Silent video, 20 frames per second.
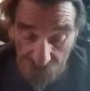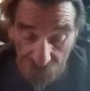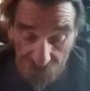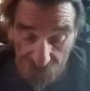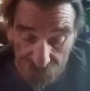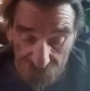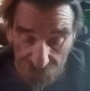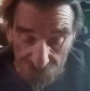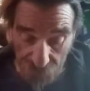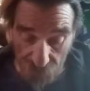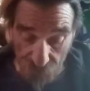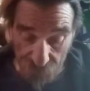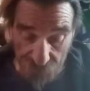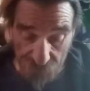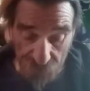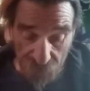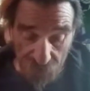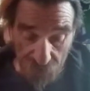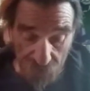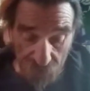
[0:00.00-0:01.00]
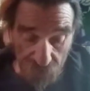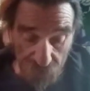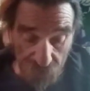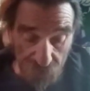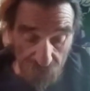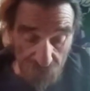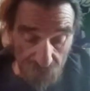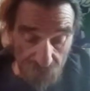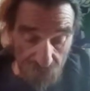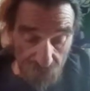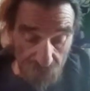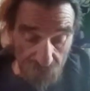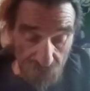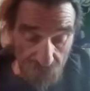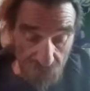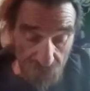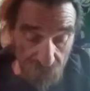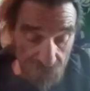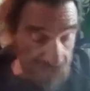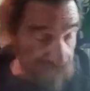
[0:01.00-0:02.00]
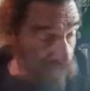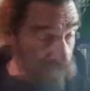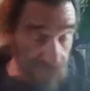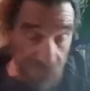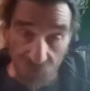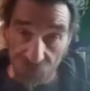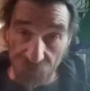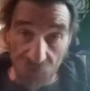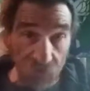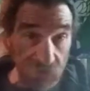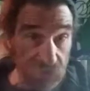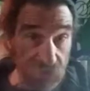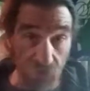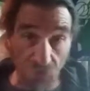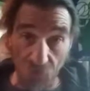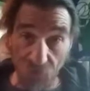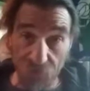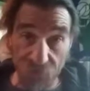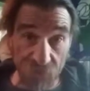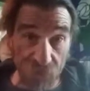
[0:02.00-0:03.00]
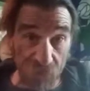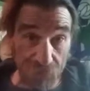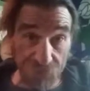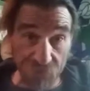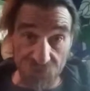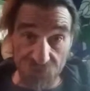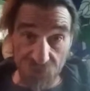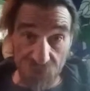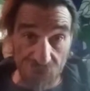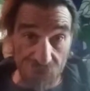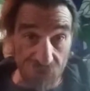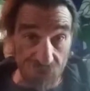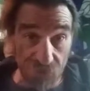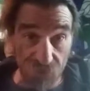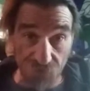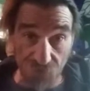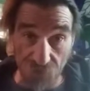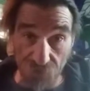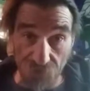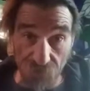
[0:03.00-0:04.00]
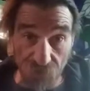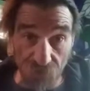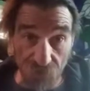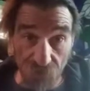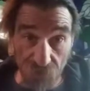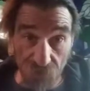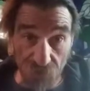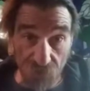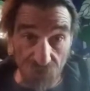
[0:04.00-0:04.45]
tell me it's the one thing I've been saying that's true.